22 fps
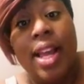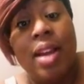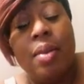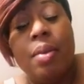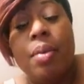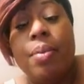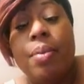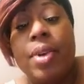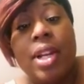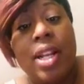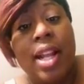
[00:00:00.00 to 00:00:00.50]
I'm
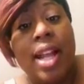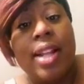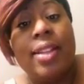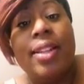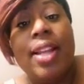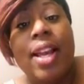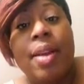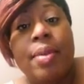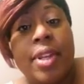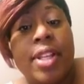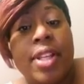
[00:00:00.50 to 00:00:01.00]
gonna put it like
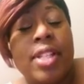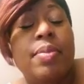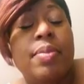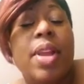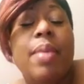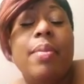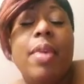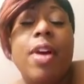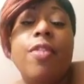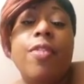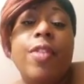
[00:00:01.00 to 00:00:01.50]
that because me
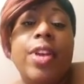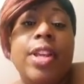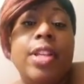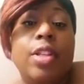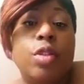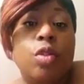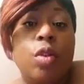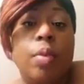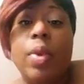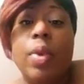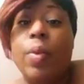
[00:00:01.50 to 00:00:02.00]
and my friends
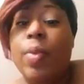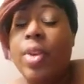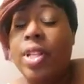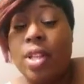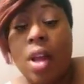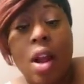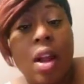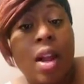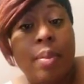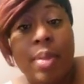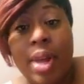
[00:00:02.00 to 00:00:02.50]
normally we
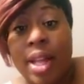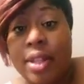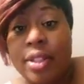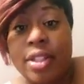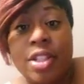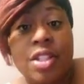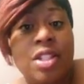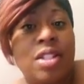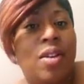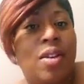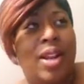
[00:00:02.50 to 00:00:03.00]
talk about
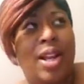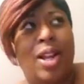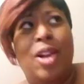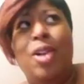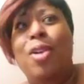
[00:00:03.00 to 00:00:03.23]
this show like,